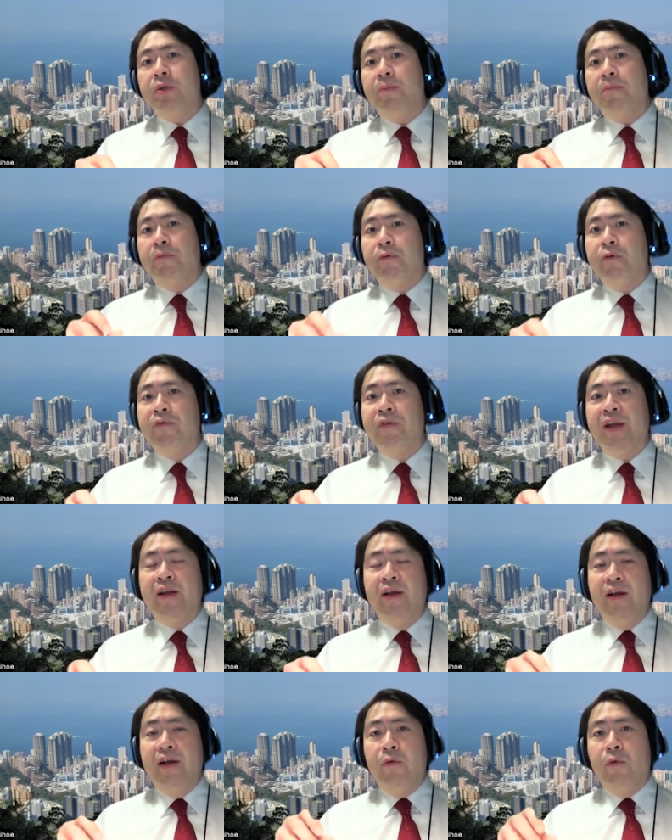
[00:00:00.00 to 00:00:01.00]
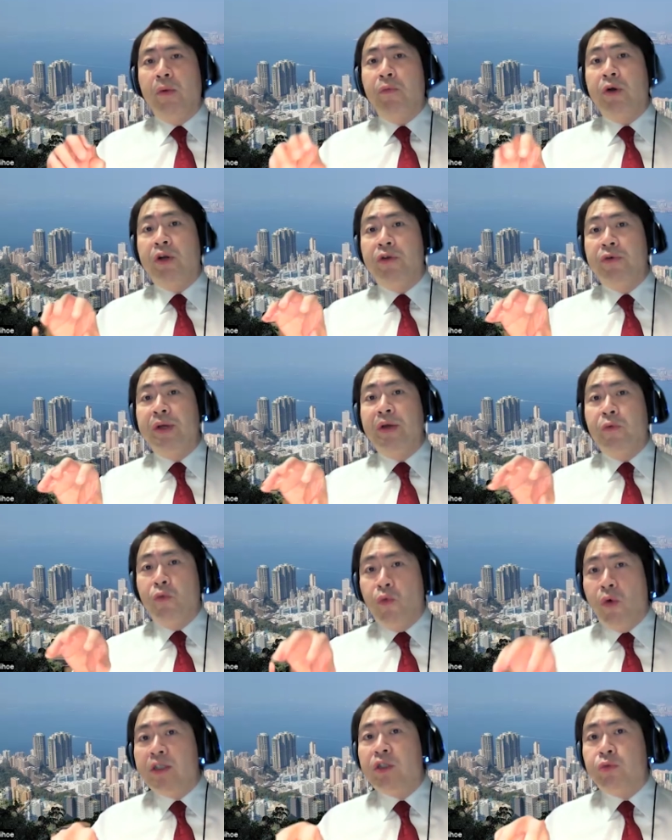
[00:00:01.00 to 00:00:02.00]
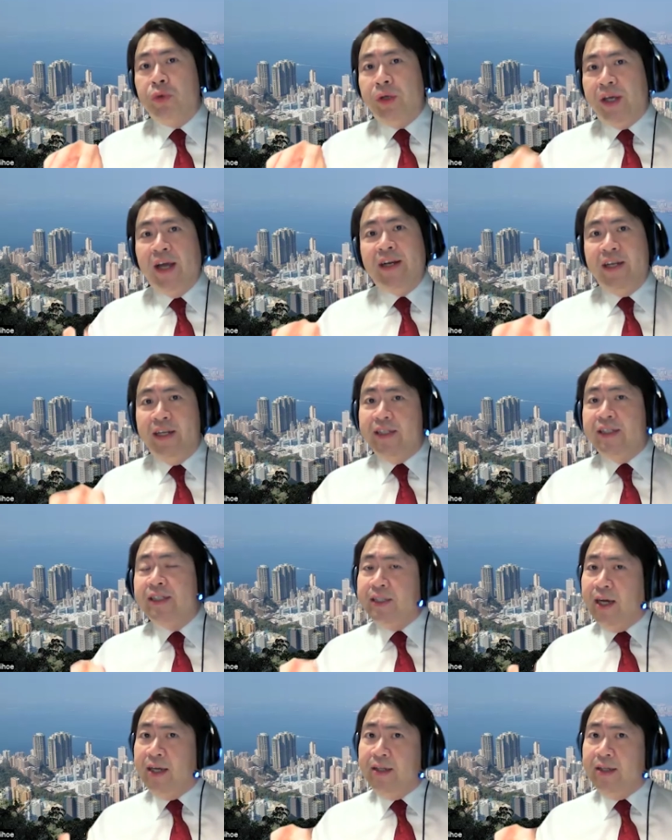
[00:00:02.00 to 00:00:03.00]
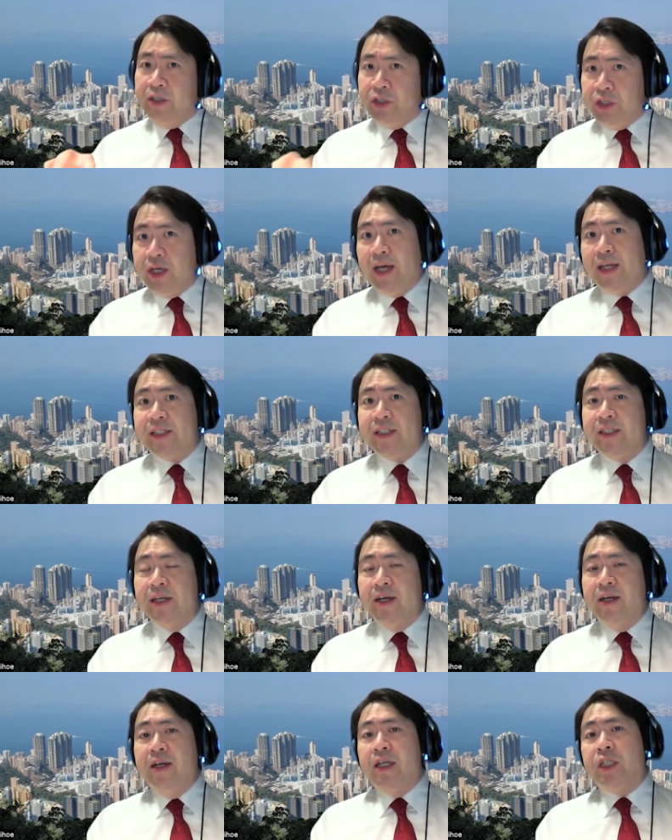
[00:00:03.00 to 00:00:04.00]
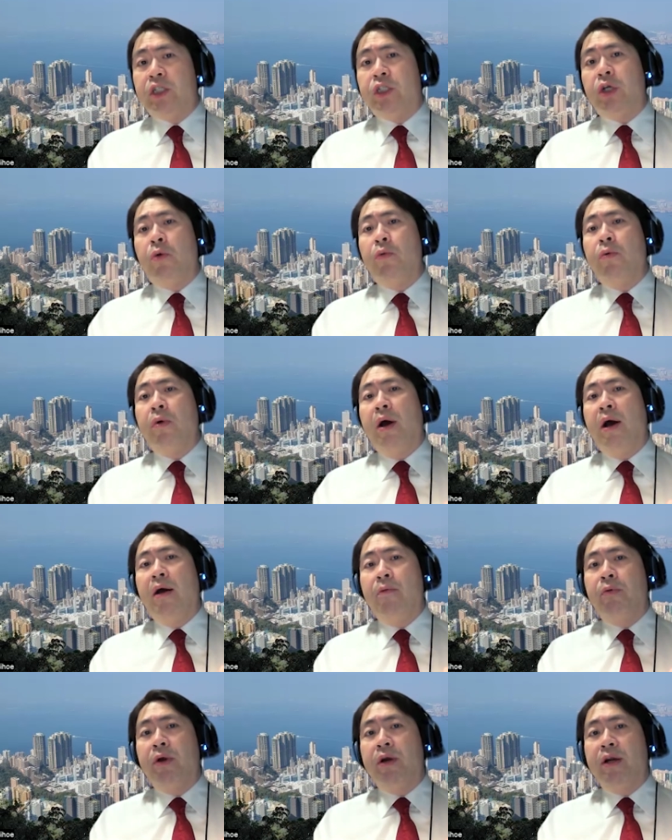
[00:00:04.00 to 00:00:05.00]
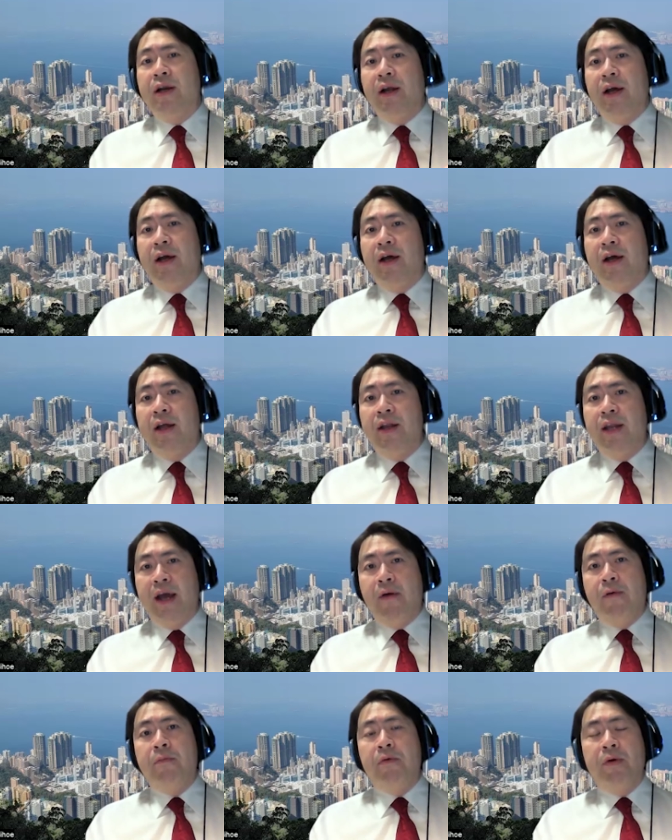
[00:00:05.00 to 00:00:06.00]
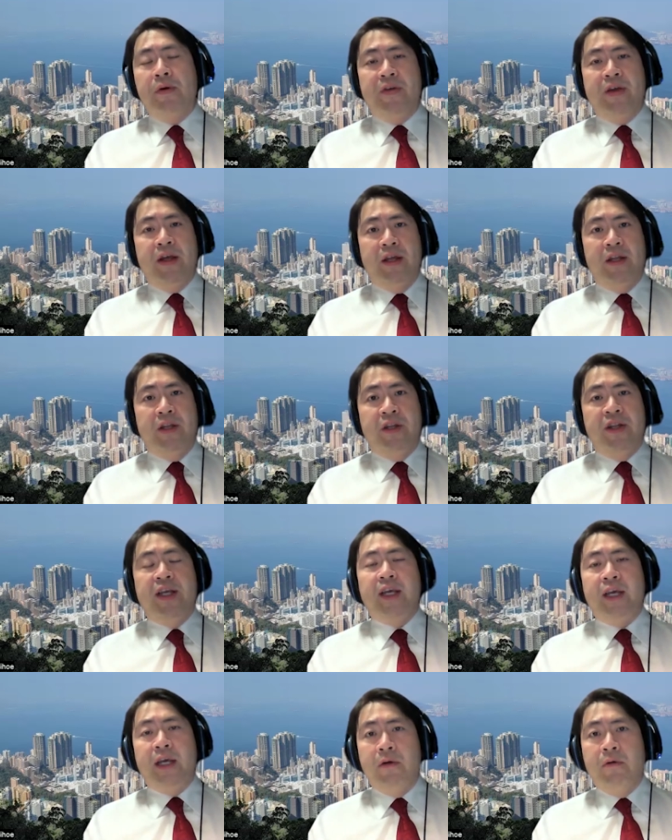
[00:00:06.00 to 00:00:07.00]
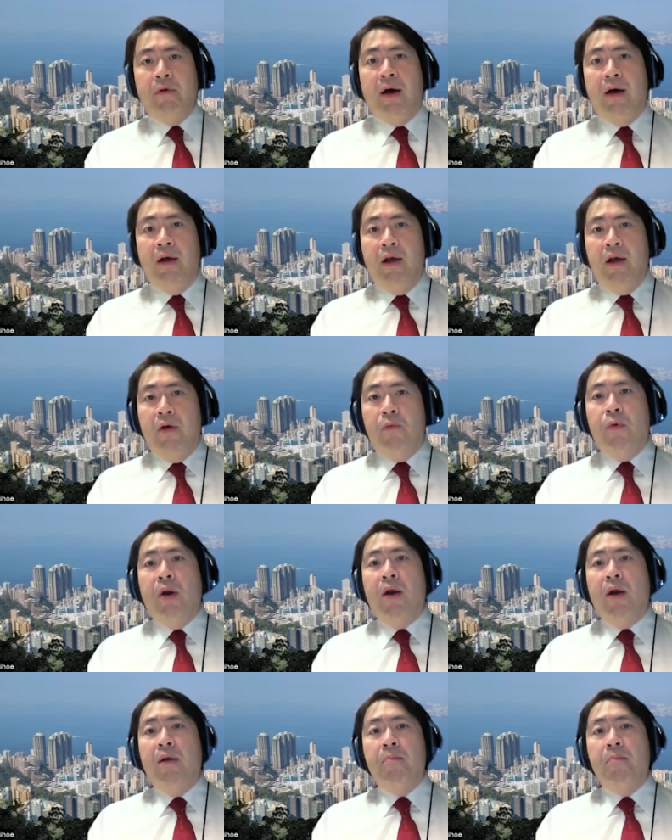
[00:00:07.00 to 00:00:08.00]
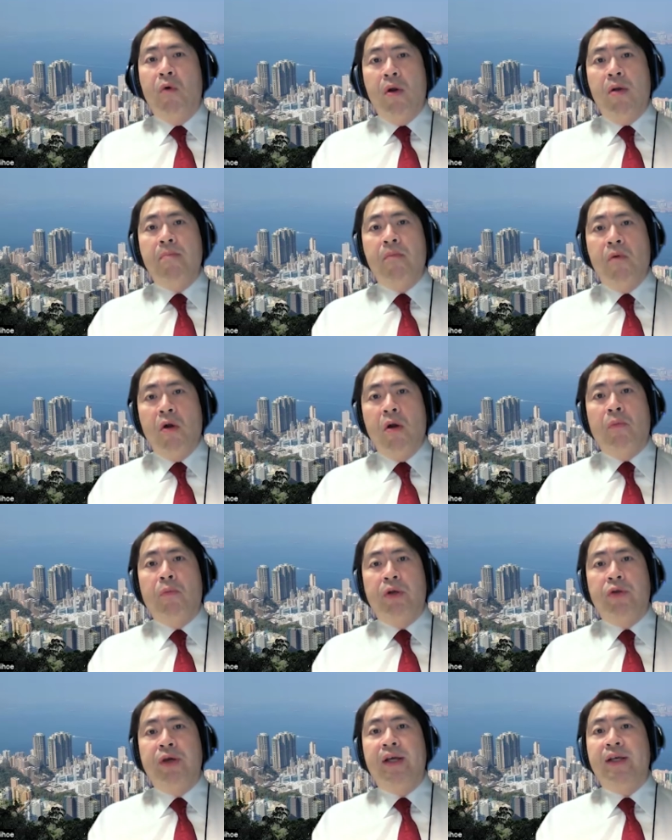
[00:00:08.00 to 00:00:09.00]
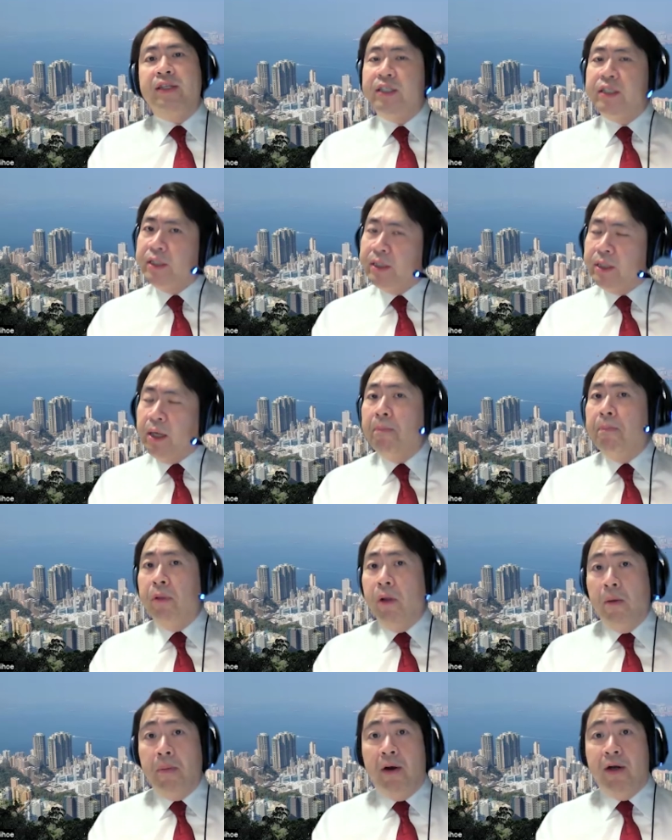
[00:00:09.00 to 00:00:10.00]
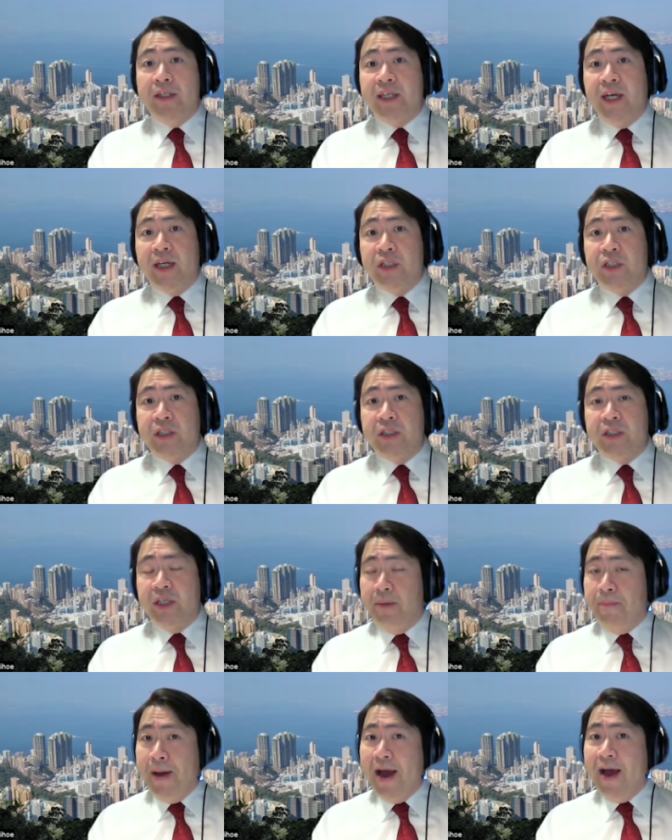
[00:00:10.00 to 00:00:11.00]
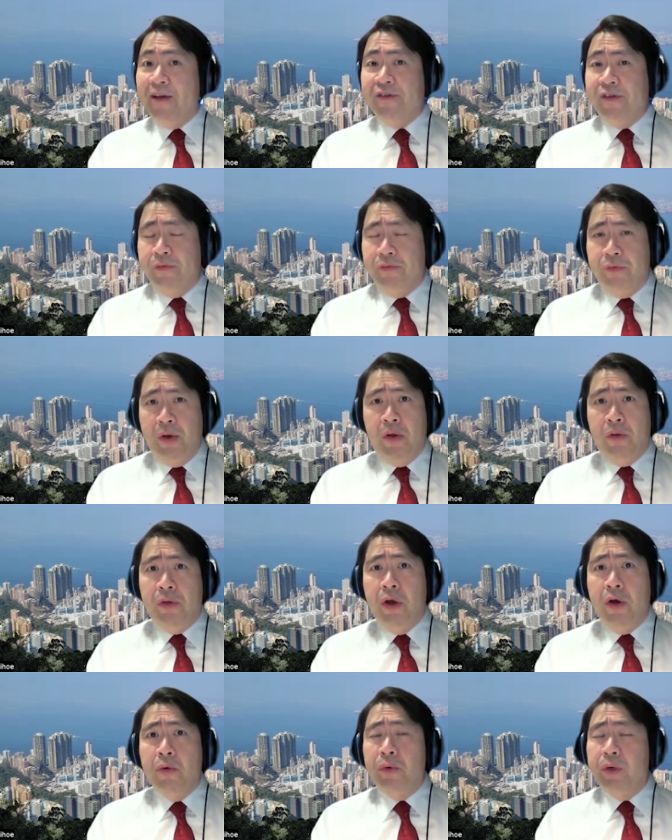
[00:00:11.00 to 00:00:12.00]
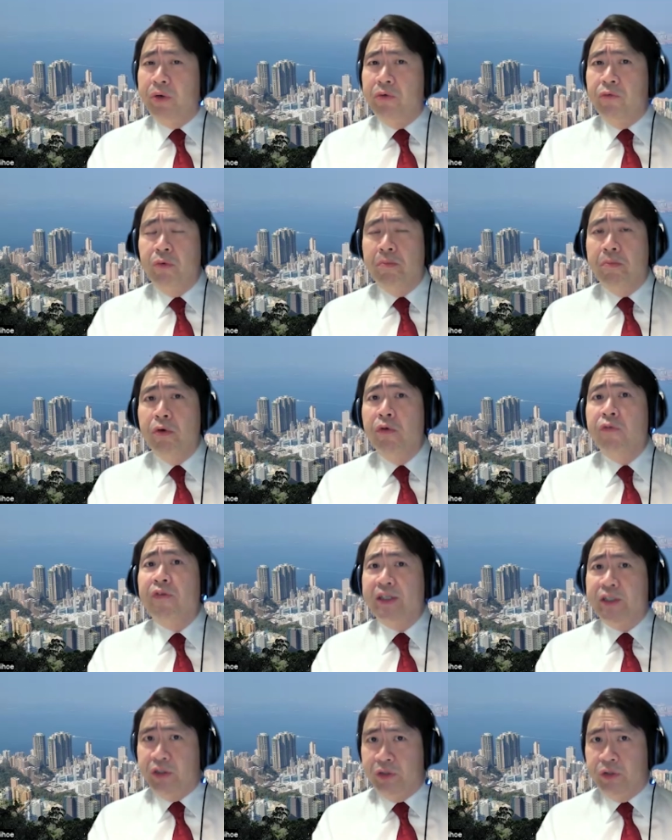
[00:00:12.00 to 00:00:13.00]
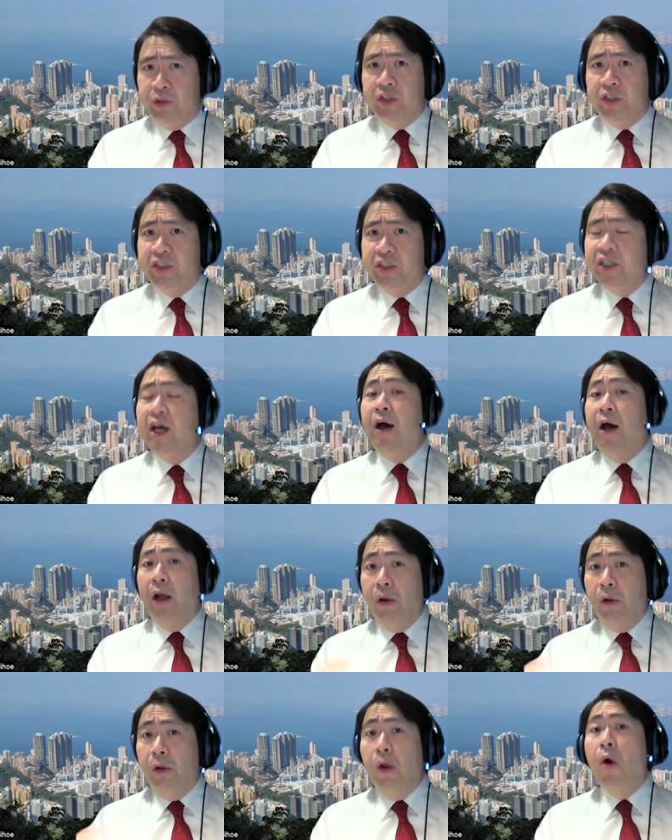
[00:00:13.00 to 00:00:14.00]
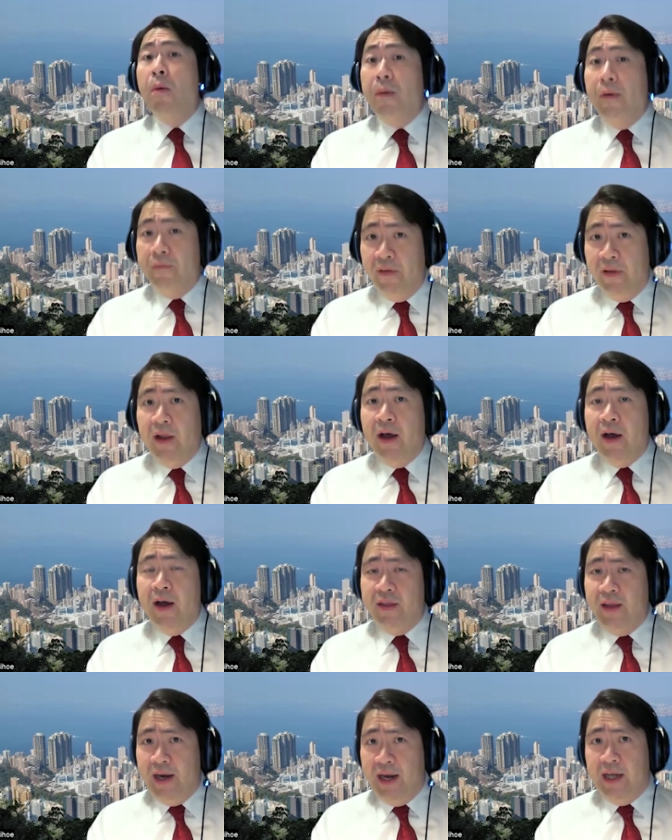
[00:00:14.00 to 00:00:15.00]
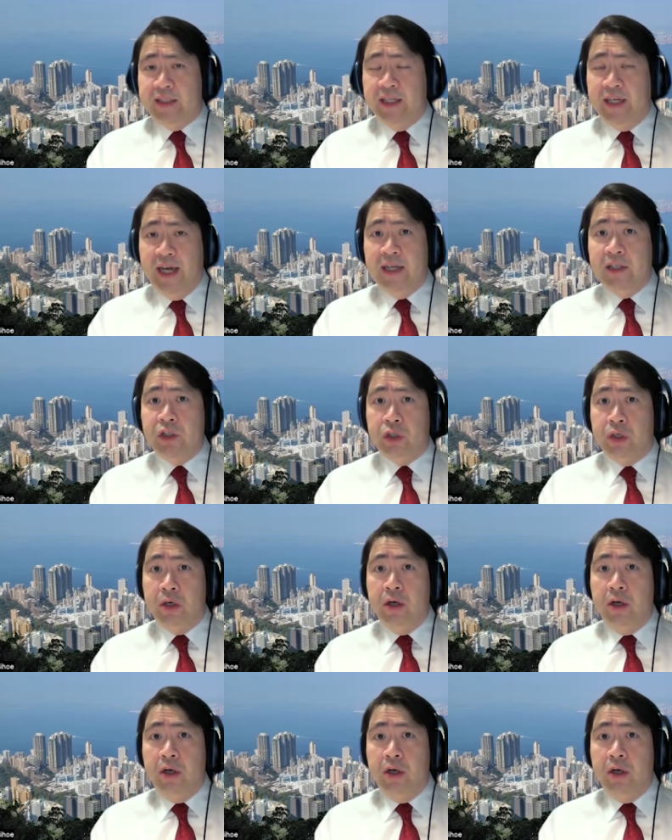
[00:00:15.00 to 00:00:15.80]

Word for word: improving what we're doing once we get inside the chest. So uh, we're uh, now we into the era where more and more we're doing sublobar sections. In the past, as we all know, we remove as surgeons a lobe of the lung that has a cancer.